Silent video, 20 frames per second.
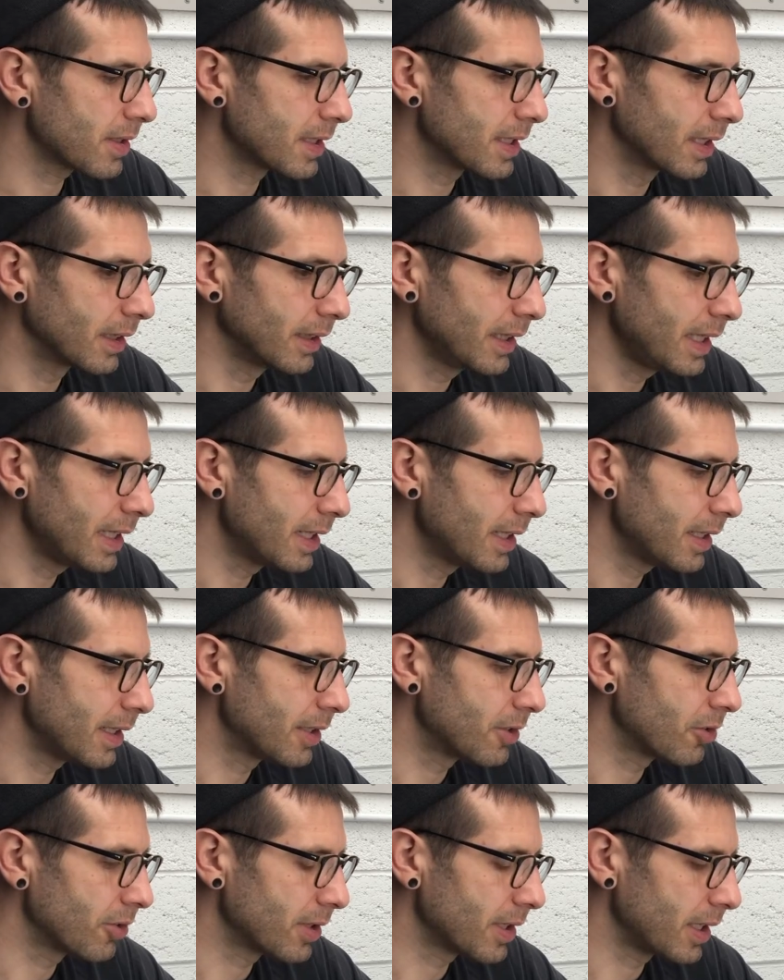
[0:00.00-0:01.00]
delete it, it
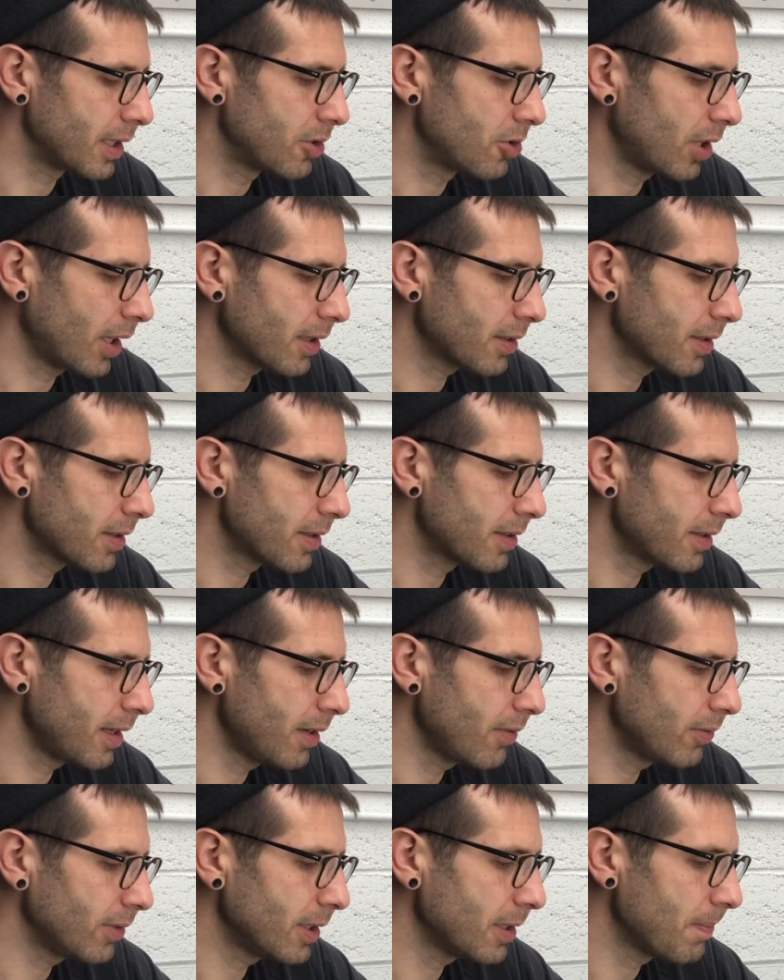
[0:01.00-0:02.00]
just ejects it
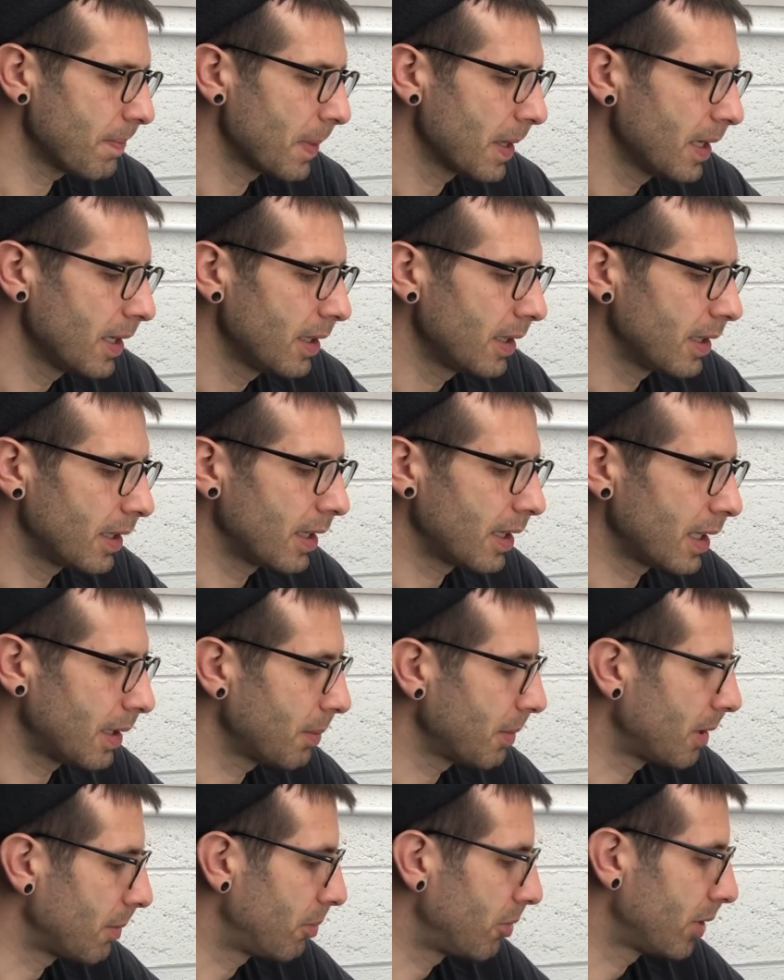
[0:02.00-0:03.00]
safely, and I'm
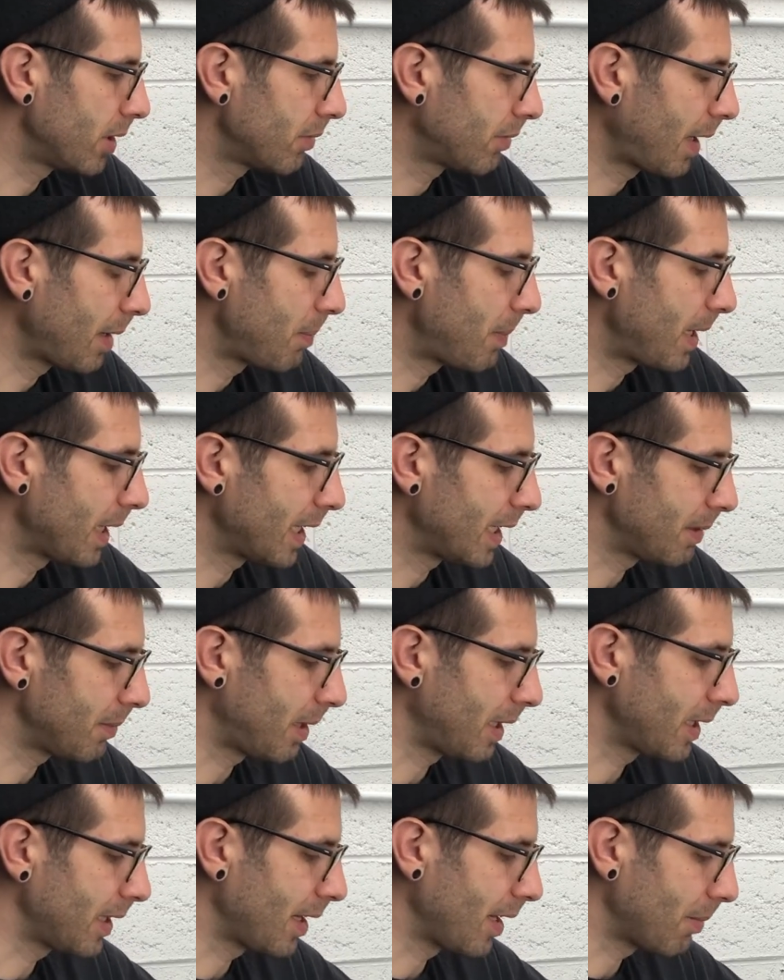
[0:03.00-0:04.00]
going to put it right back into my
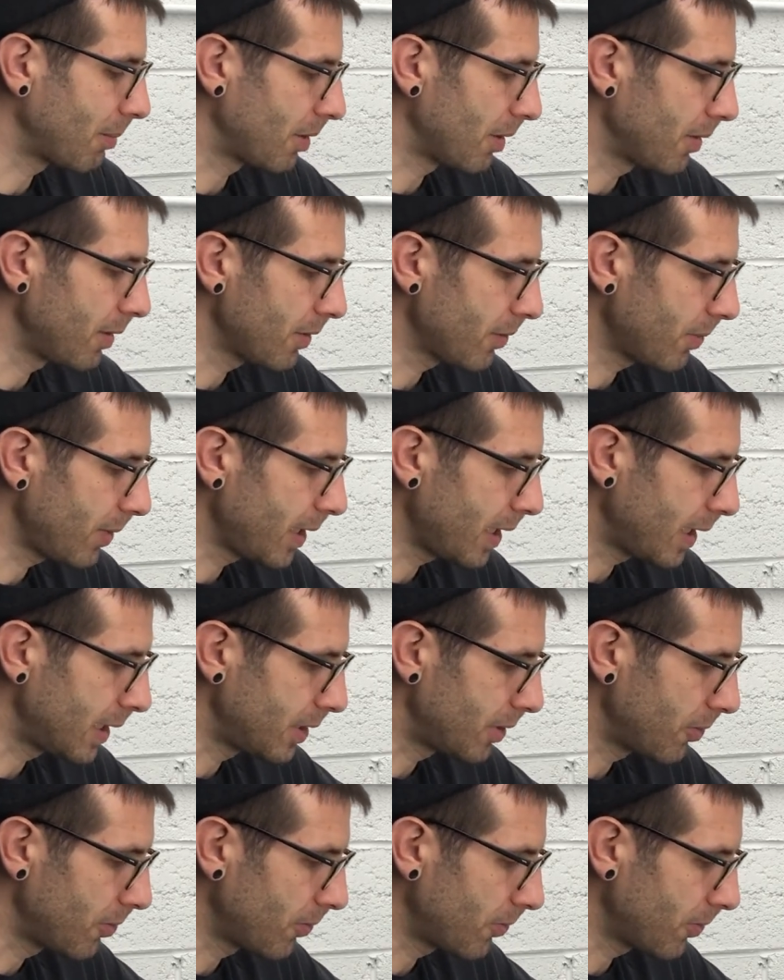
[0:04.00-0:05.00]
camera. This way I
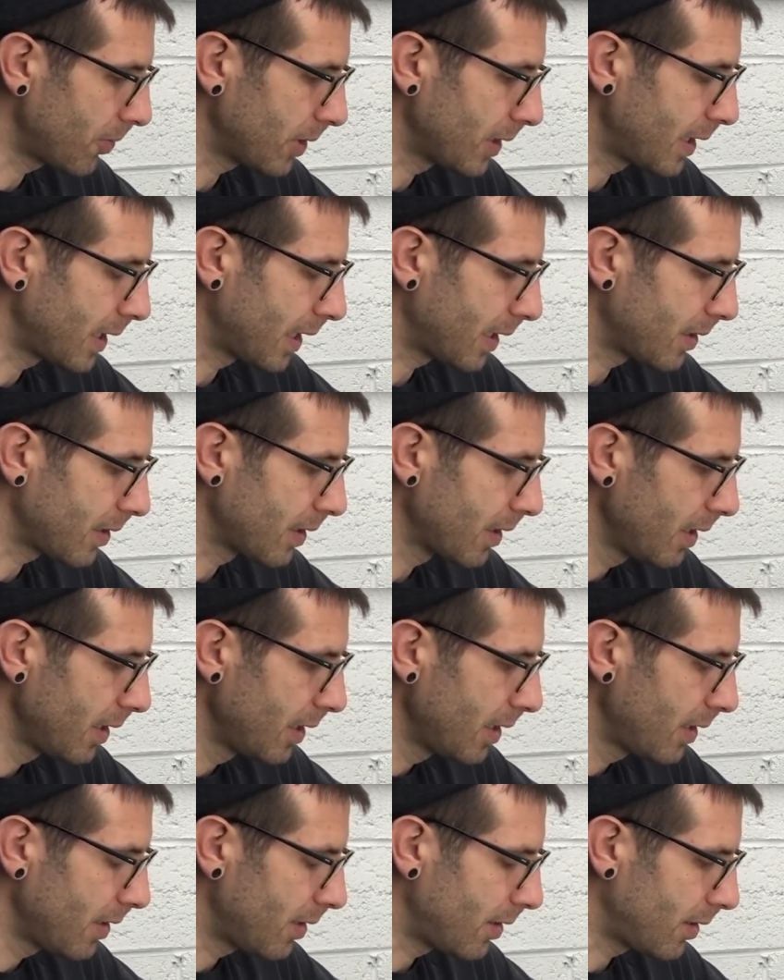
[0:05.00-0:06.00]
don't forget
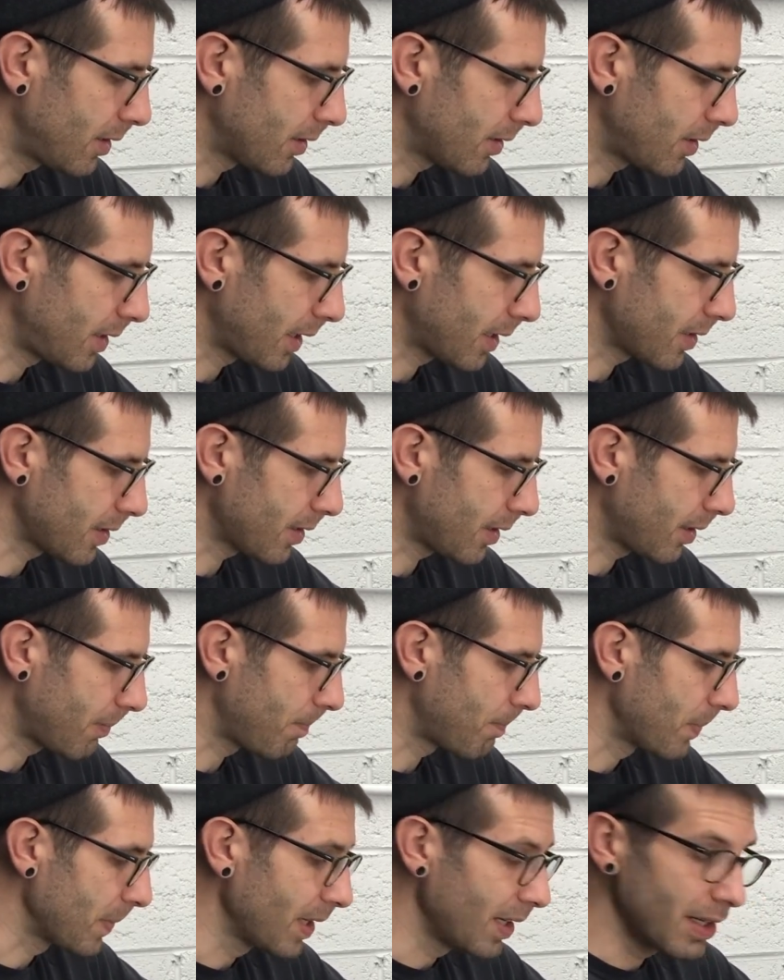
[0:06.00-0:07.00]
the next time
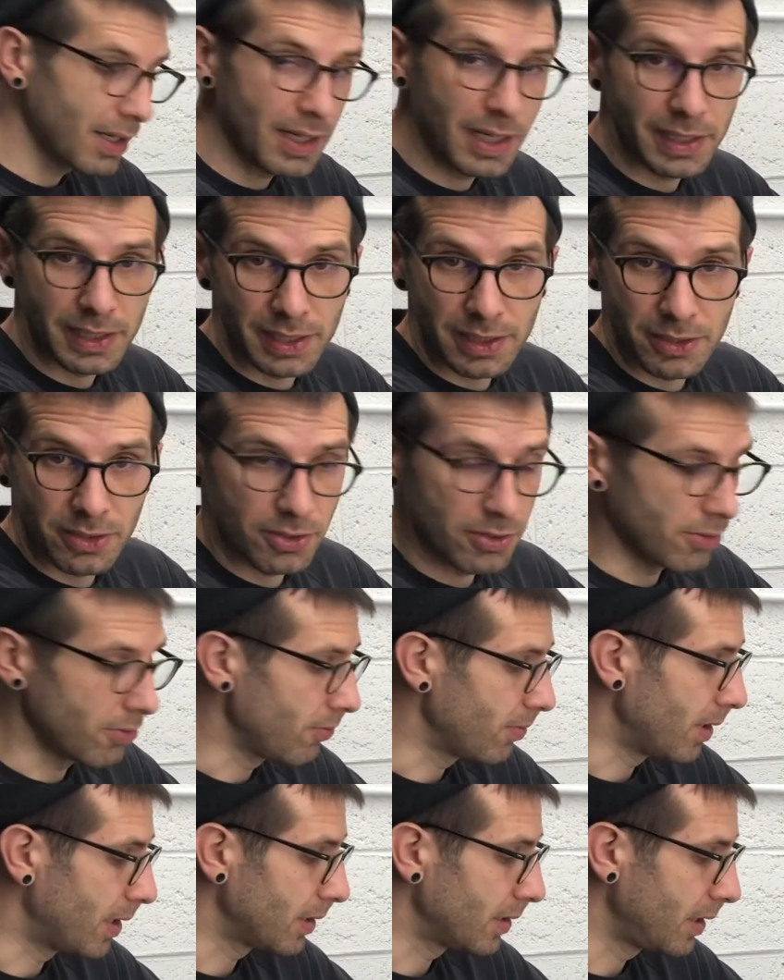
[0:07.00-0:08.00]
I need
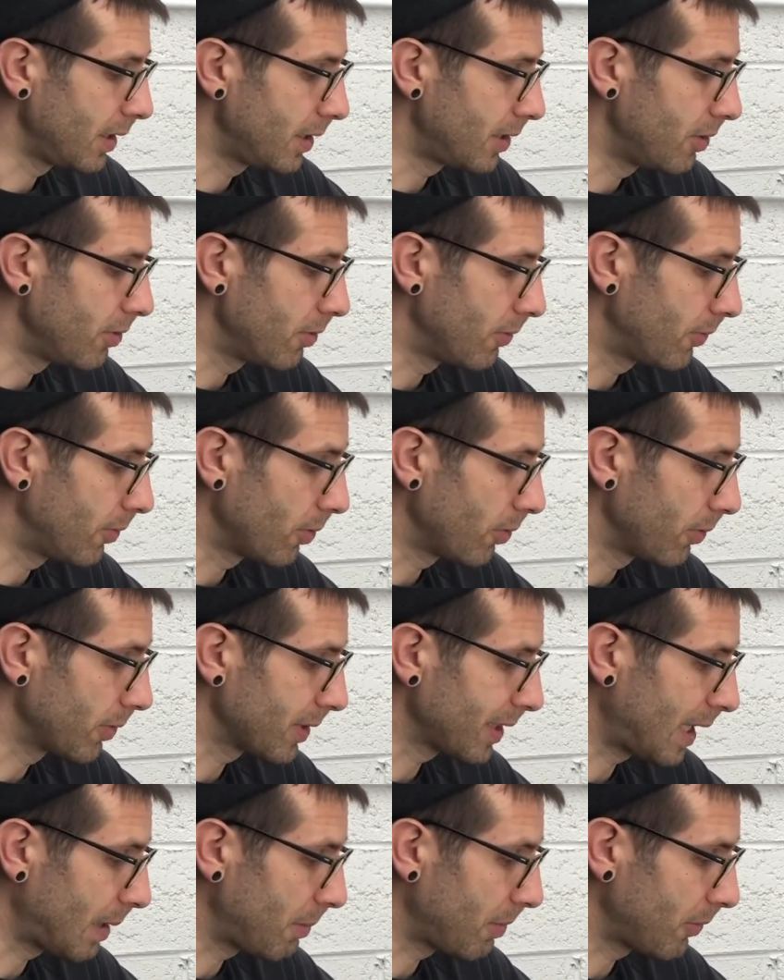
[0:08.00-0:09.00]
to do a photo
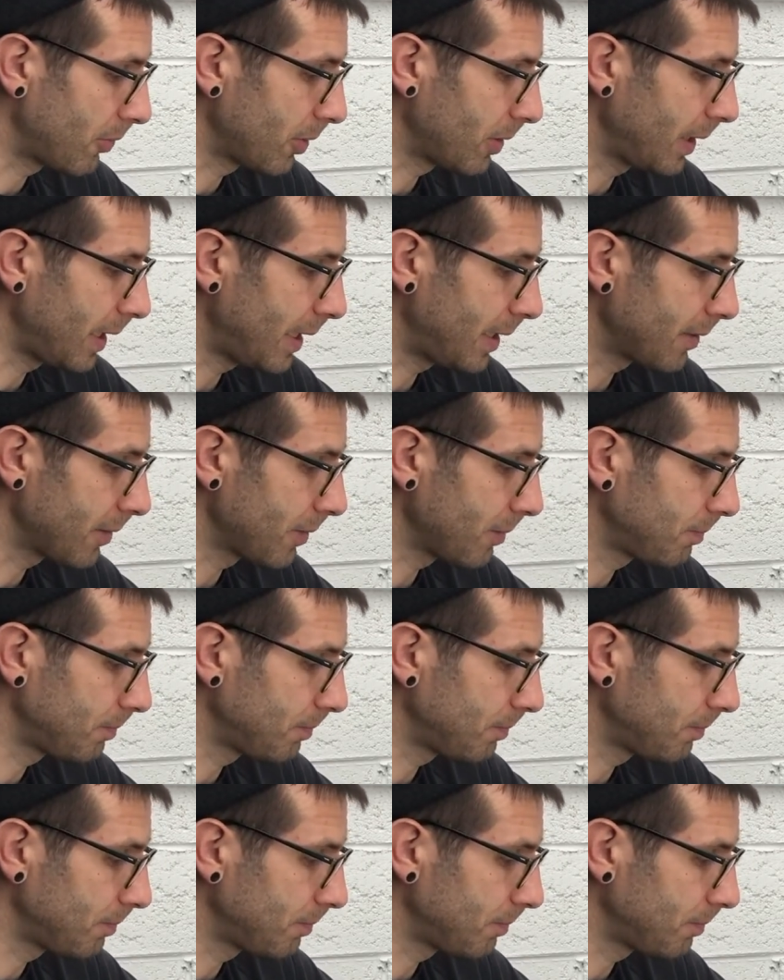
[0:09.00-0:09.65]
assignment for class.